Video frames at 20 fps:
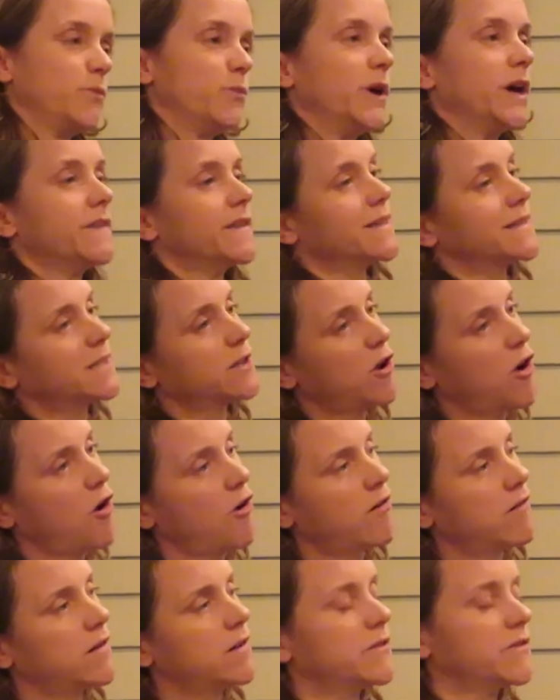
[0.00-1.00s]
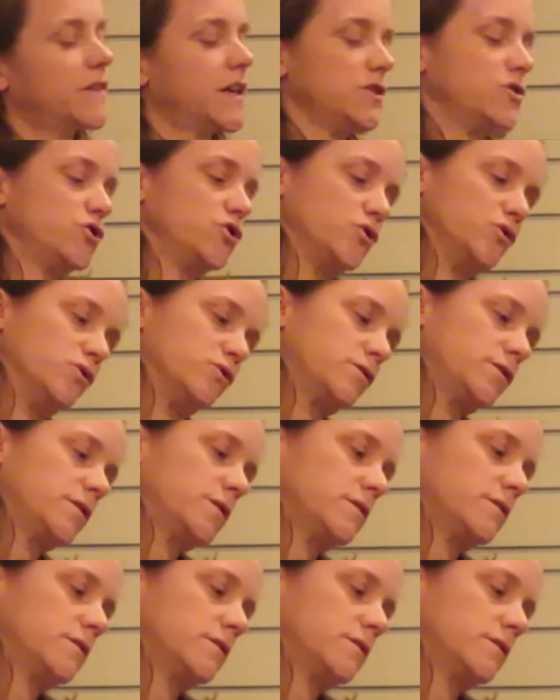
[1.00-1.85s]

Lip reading: Where there's long, there's short.